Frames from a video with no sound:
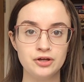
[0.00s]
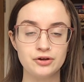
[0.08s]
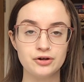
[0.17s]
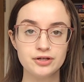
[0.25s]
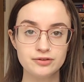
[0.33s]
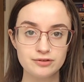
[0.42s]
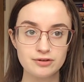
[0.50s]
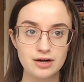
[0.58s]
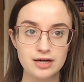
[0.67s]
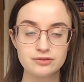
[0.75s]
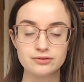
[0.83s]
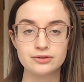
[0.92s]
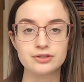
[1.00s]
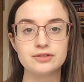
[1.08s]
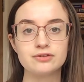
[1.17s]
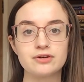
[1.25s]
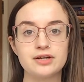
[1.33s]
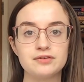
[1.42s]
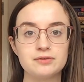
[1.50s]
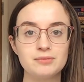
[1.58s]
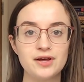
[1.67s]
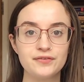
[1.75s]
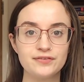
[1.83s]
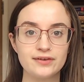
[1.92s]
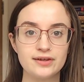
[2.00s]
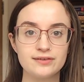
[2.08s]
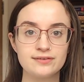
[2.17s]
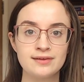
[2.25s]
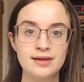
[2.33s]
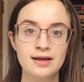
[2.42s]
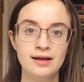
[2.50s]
your undergrad or integrated masters,